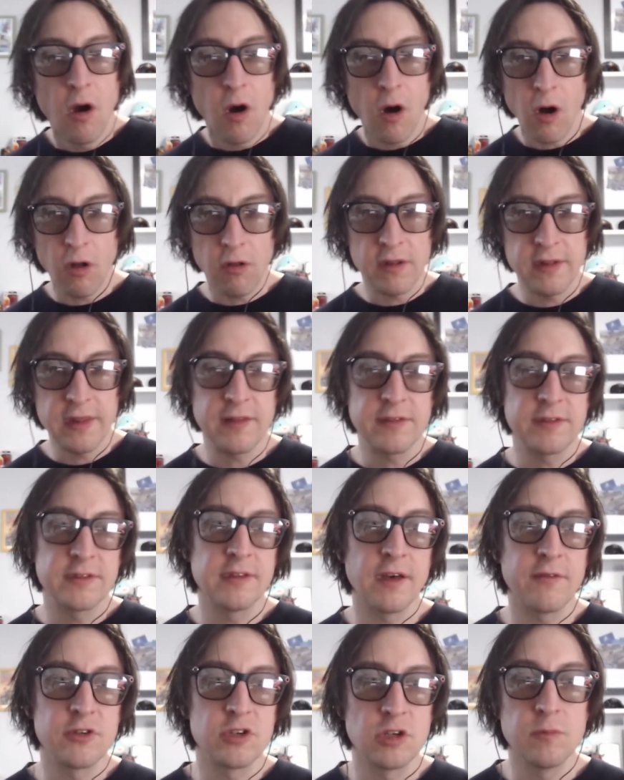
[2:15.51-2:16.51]
All of that
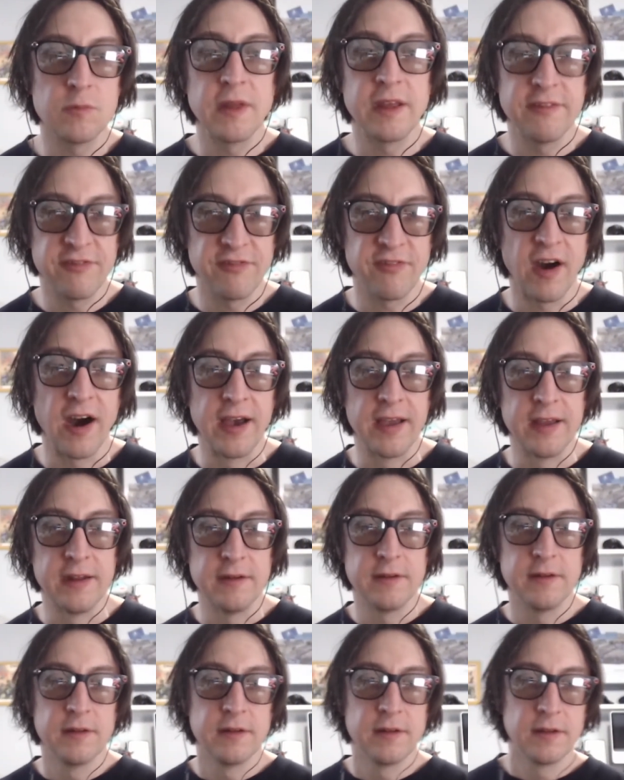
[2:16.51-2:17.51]
stuff should be
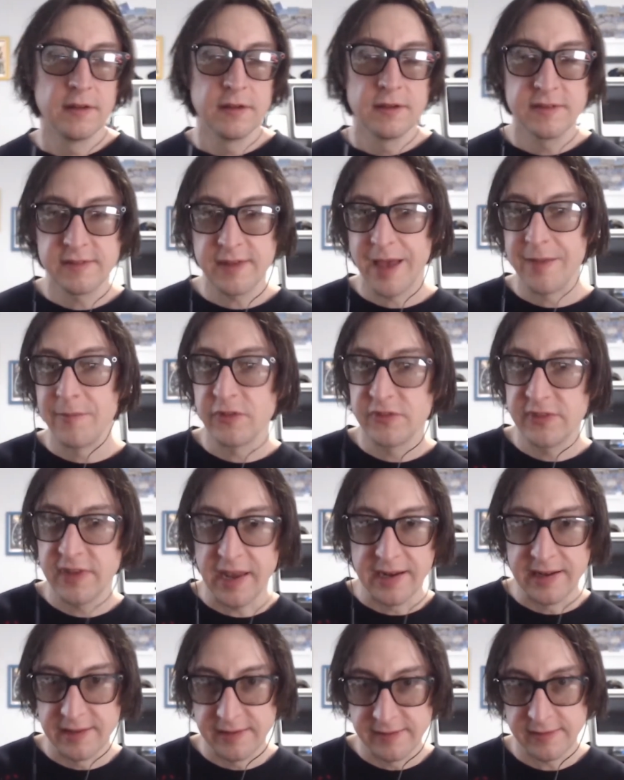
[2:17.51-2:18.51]
fine
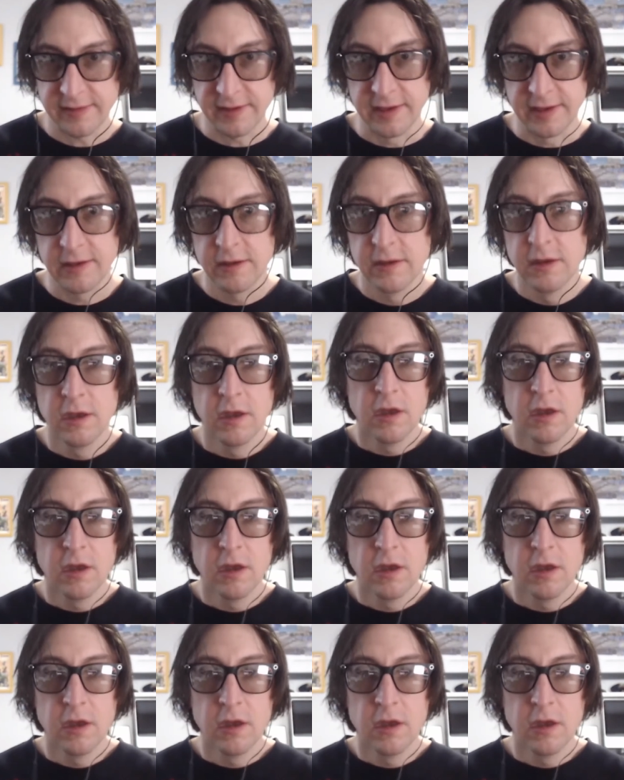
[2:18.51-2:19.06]
simultaneously